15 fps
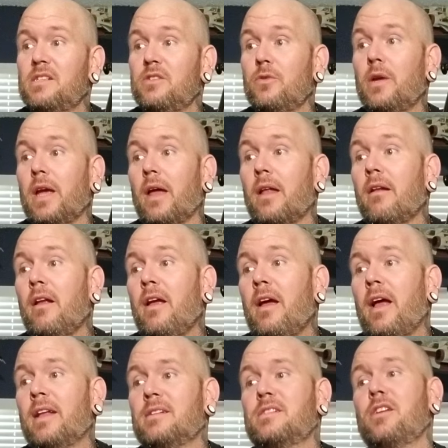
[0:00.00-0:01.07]
you get.
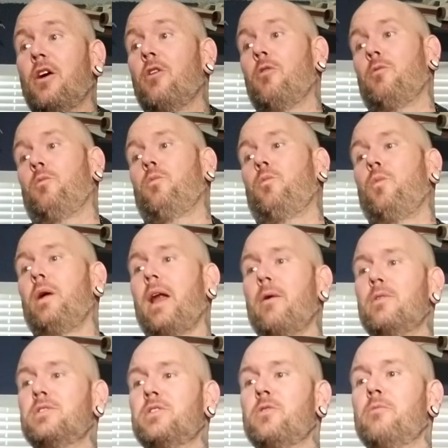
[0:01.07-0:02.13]
And so what I
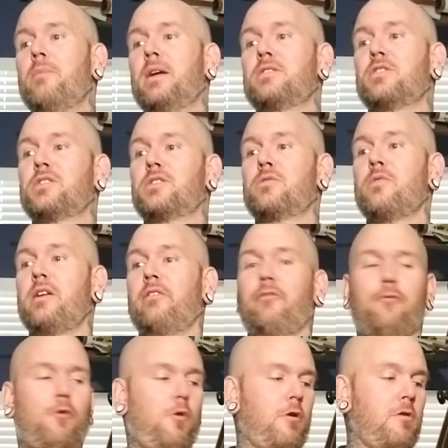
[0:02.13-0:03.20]
would do in measures 3 and
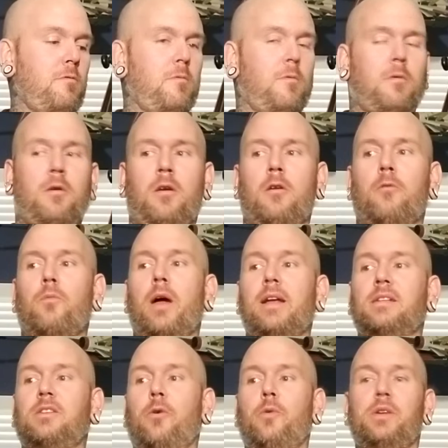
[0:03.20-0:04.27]
4,
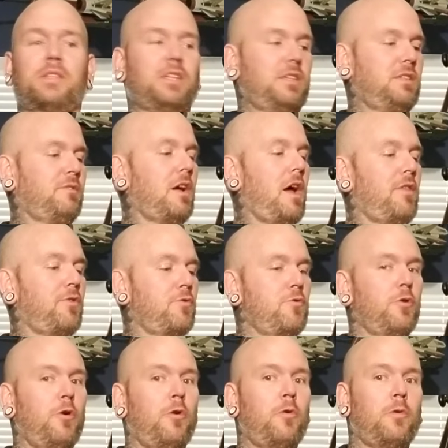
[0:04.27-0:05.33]
right? So we just got
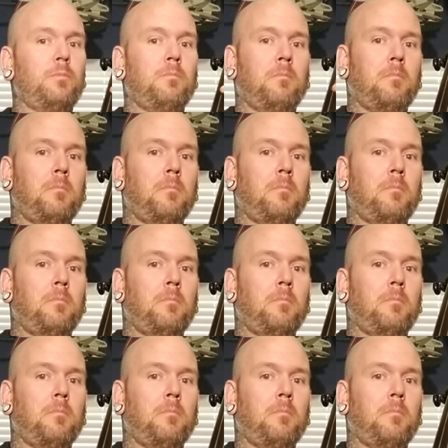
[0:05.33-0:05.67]
through going